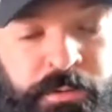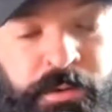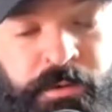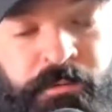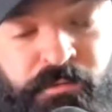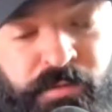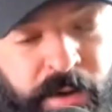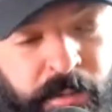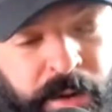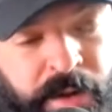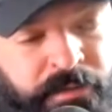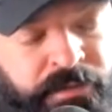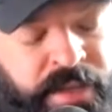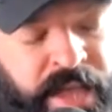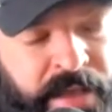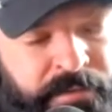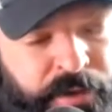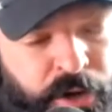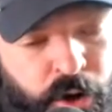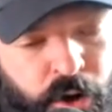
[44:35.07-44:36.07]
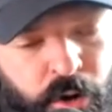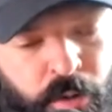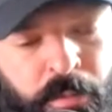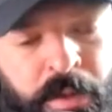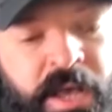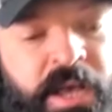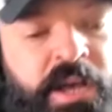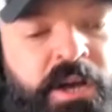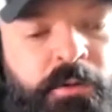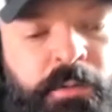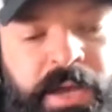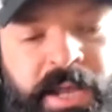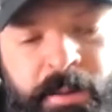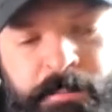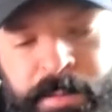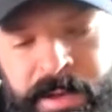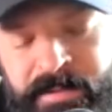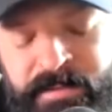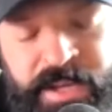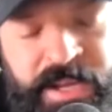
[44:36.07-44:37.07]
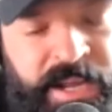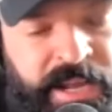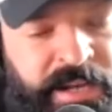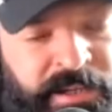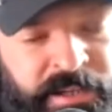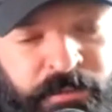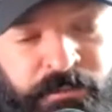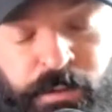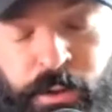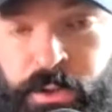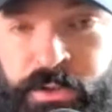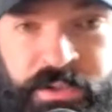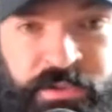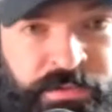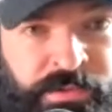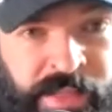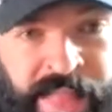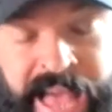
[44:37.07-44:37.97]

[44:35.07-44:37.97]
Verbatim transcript: doing FreightWaves live at home. We had to pivot and convert this